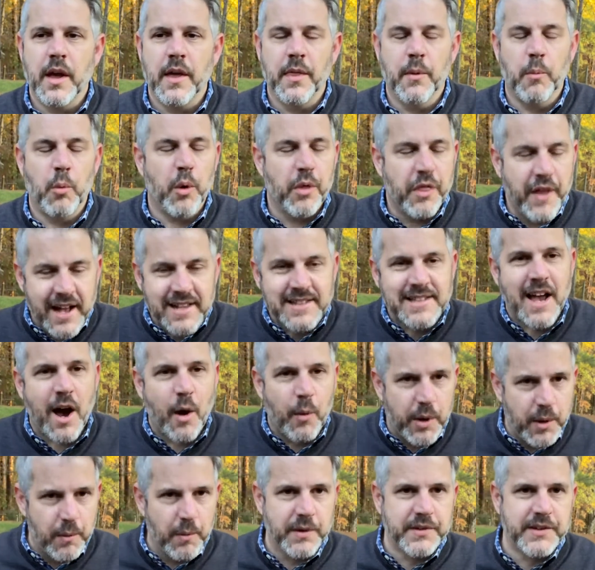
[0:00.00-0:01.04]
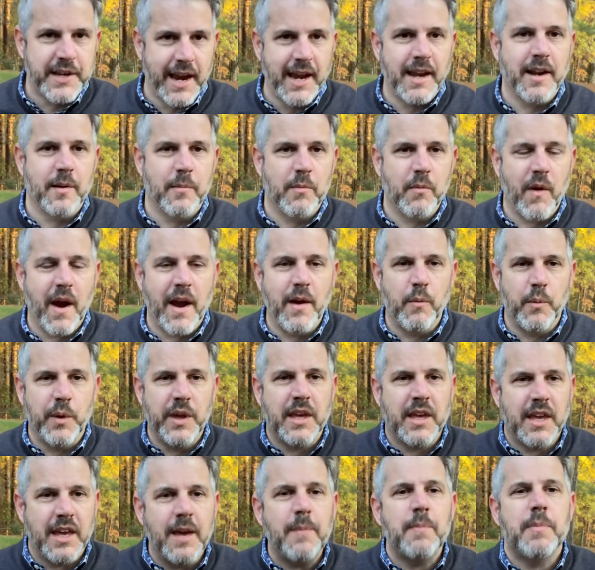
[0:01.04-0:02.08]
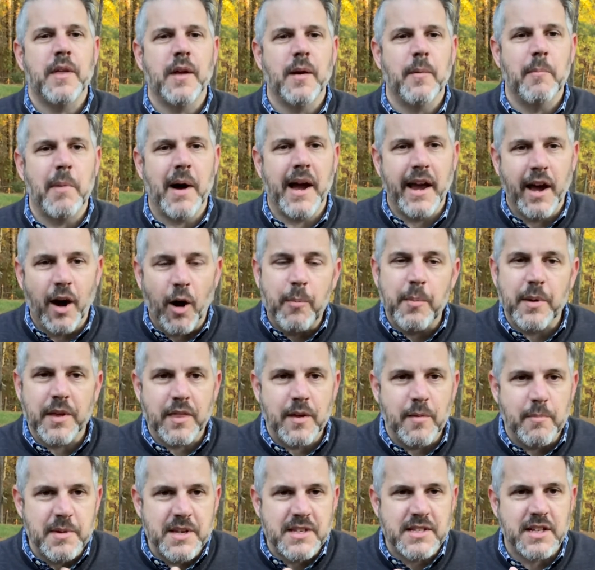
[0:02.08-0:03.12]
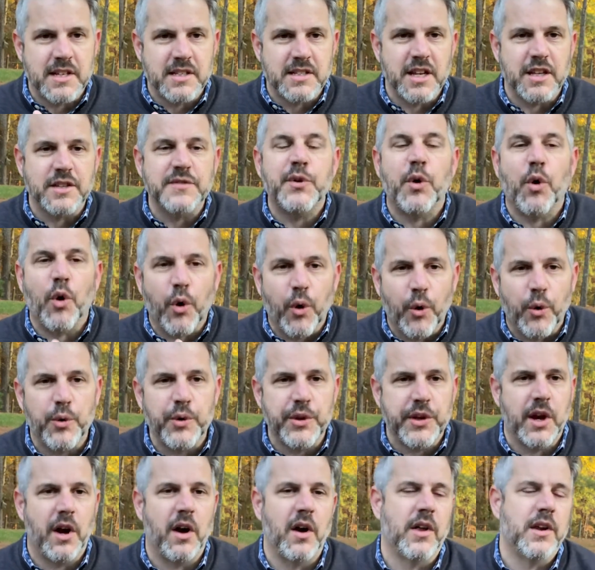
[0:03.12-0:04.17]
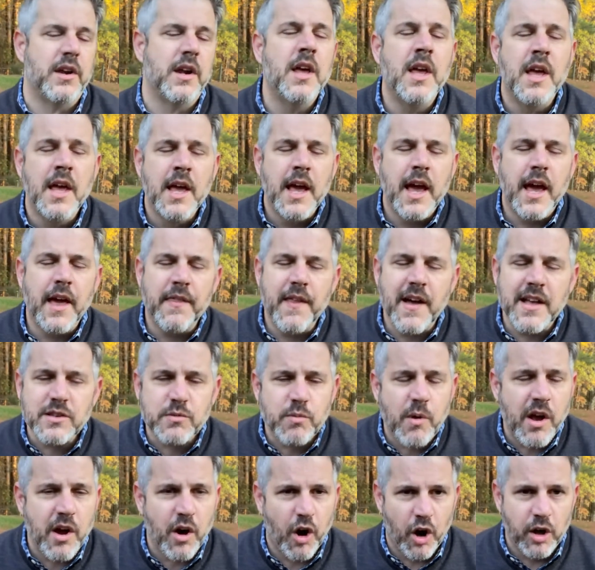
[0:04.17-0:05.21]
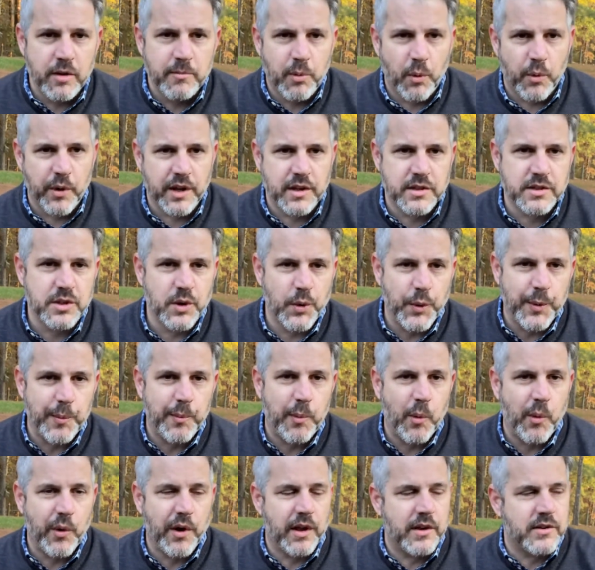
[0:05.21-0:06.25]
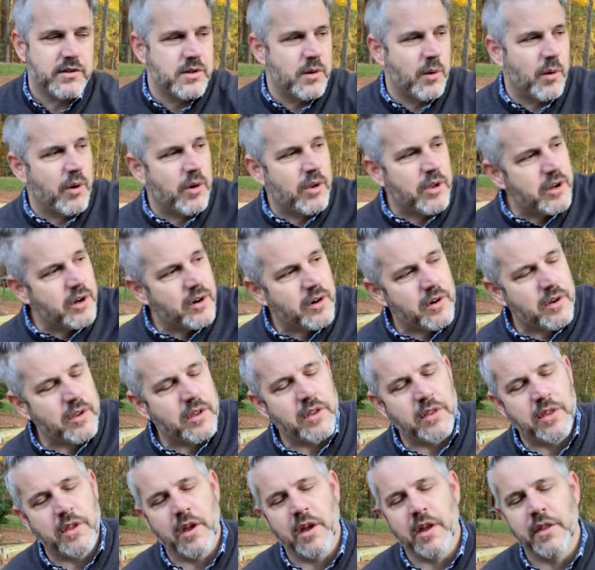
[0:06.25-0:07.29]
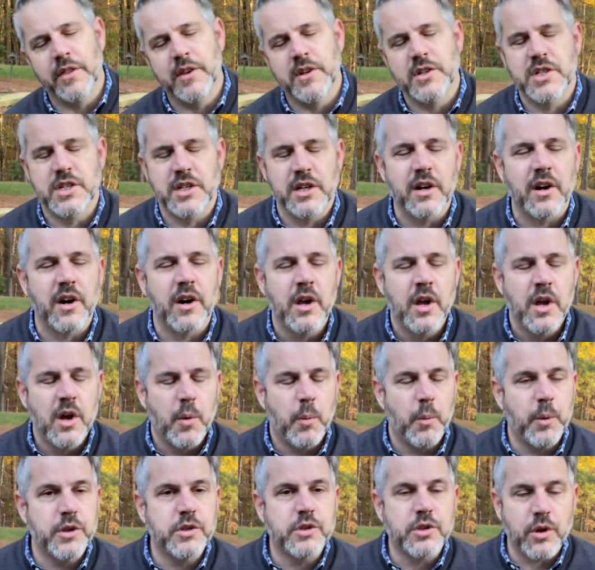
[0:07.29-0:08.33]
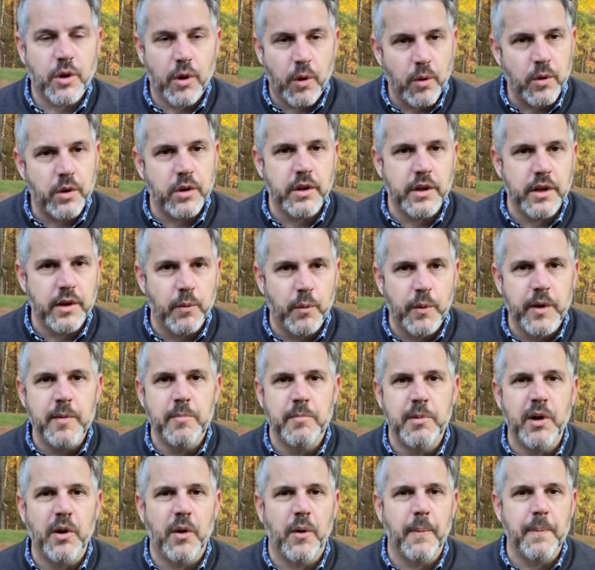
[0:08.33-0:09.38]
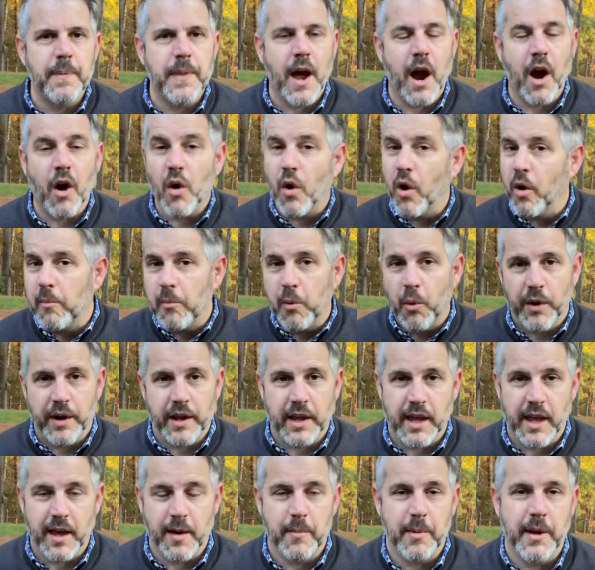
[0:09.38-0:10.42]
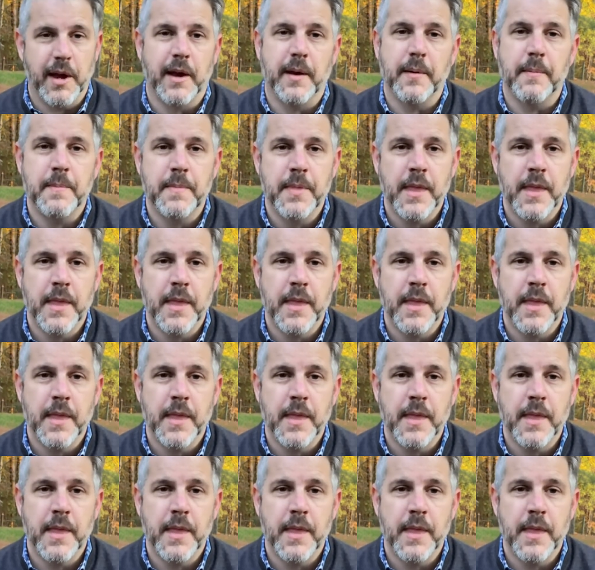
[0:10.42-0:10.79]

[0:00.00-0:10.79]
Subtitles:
Well, that's how we retain them, right? We keep them by helping them be successful early on. And that's why onboarding is so important. So earlier this year, we totally rebuilt our onboarding campaign.